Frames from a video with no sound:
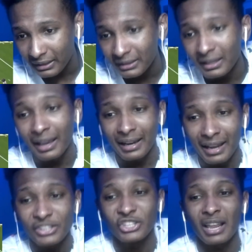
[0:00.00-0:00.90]
yeah,
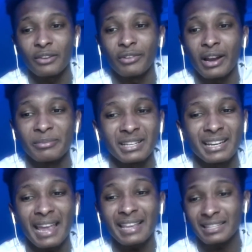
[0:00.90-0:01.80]
that's Jalen Ramsey, and
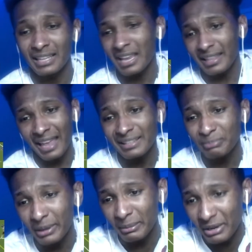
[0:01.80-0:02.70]
that's
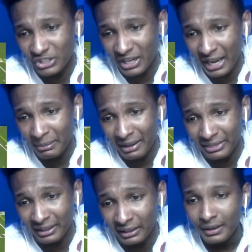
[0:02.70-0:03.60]
pretty much game, I
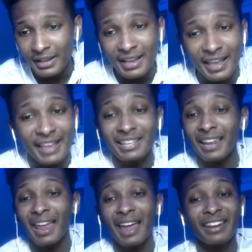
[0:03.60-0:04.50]
think. It's a
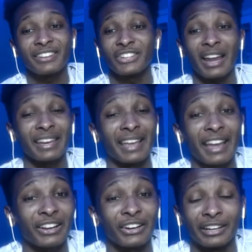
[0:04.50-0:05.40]
lot of Johnny
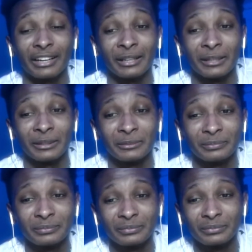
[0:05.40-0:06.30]
Hekker
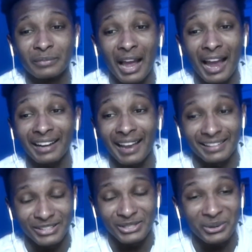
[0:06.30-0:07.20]

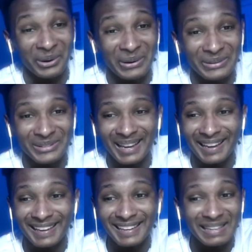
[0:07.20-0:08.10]
highlights, you know what I'm
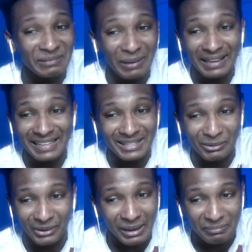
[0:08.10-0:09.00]
saying? He making some
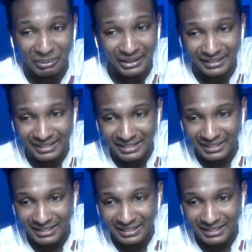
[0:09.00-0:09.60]
great punts.